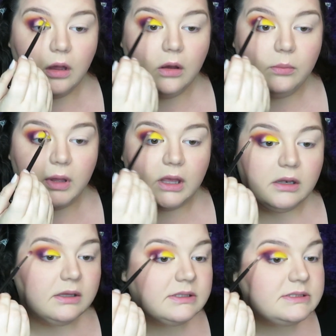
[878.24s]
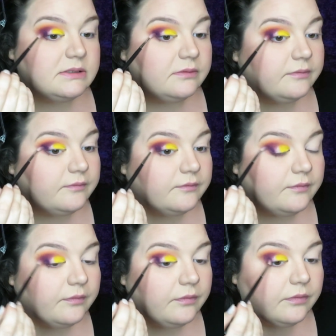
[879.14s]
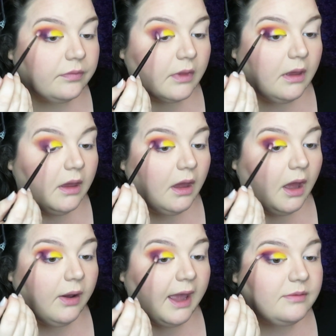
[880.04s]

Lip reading: Oh my goodness. Okay,